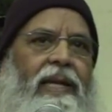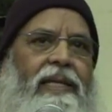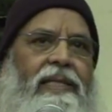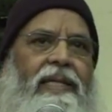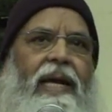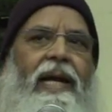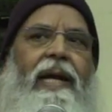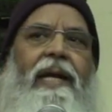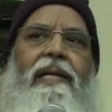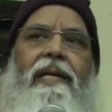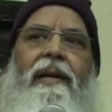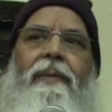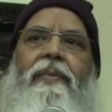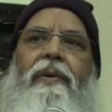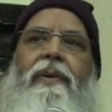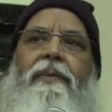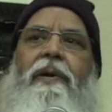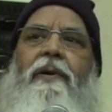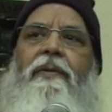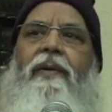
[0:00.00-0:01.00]
In the second
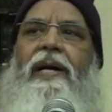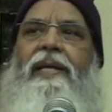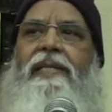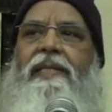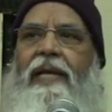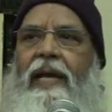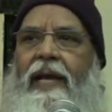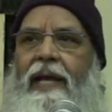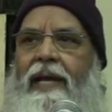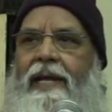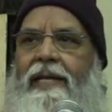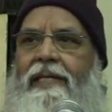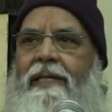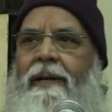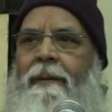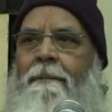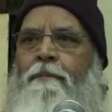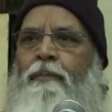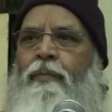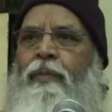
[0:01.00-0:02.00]
chapter, Bhagwan
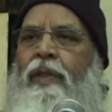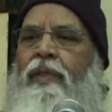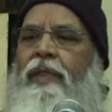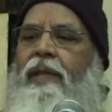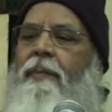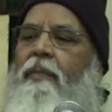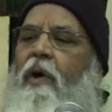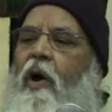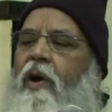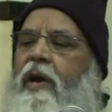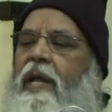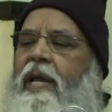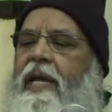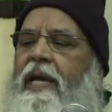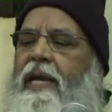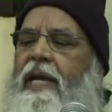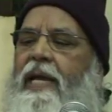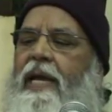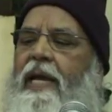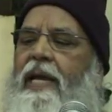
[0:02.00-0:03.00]
says, the
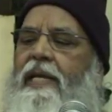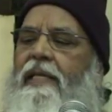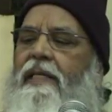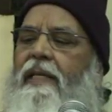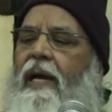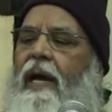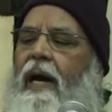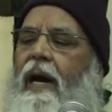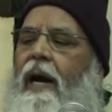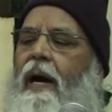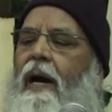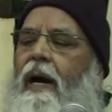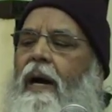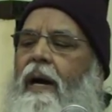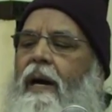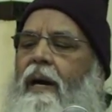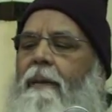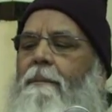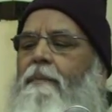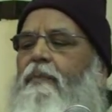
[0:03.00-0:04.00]
body is
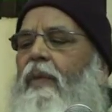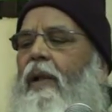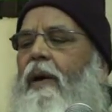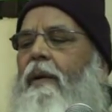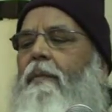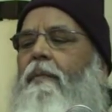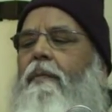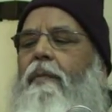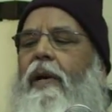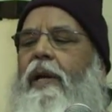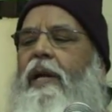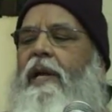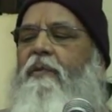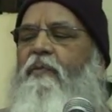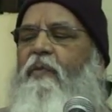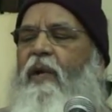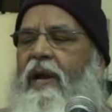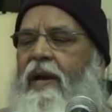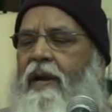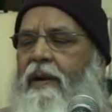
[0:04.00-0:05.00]
a
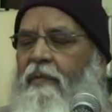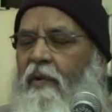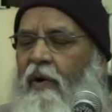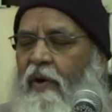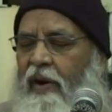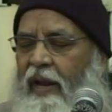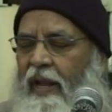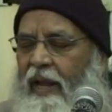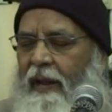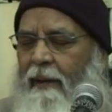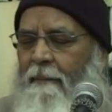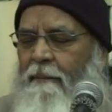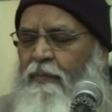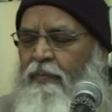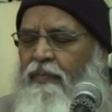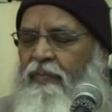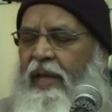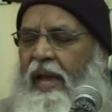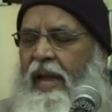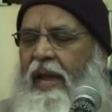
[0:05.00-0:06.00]
infant body,
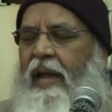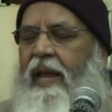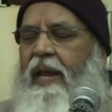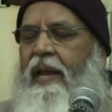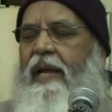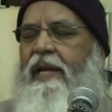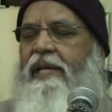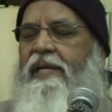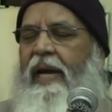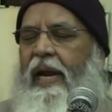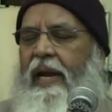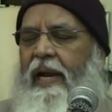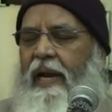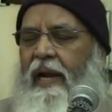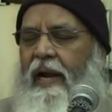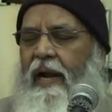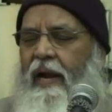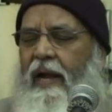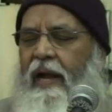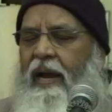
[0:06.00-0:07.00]
then a
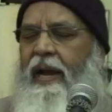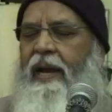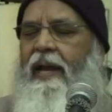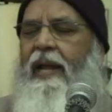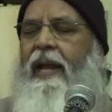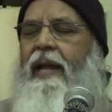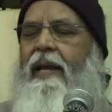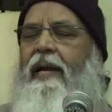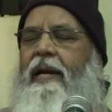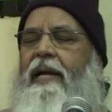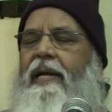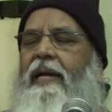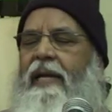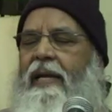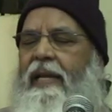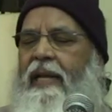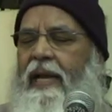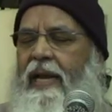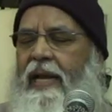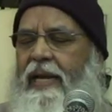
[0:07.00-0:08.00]
child, and then a
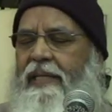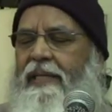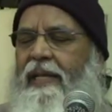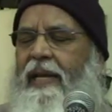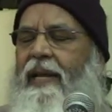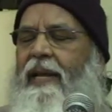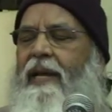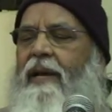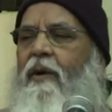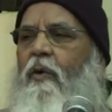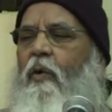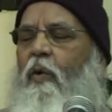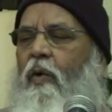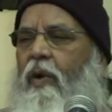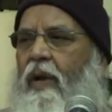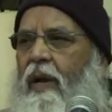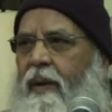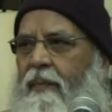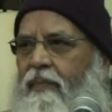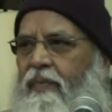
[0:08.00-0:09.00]
teenage, then a
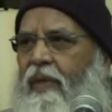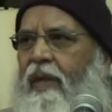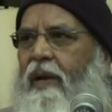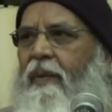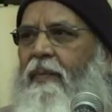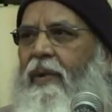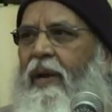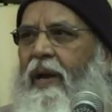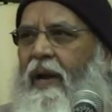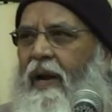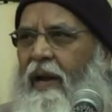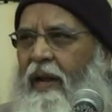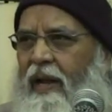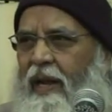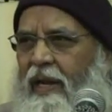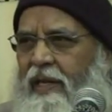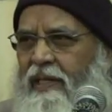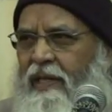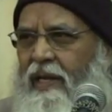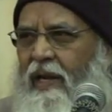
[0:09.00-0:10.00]
grown up, then middle
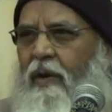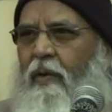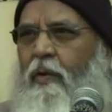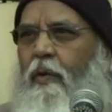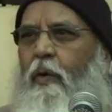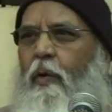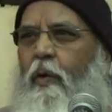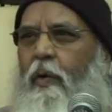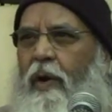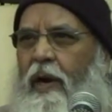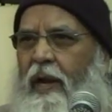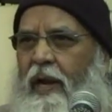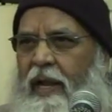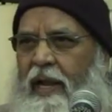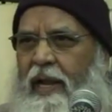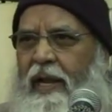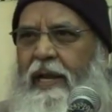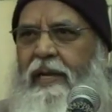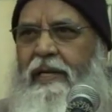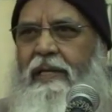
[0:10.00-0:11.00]
age, now old
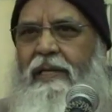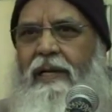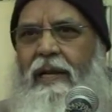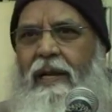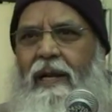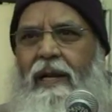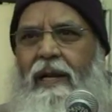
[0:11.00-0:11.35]
age.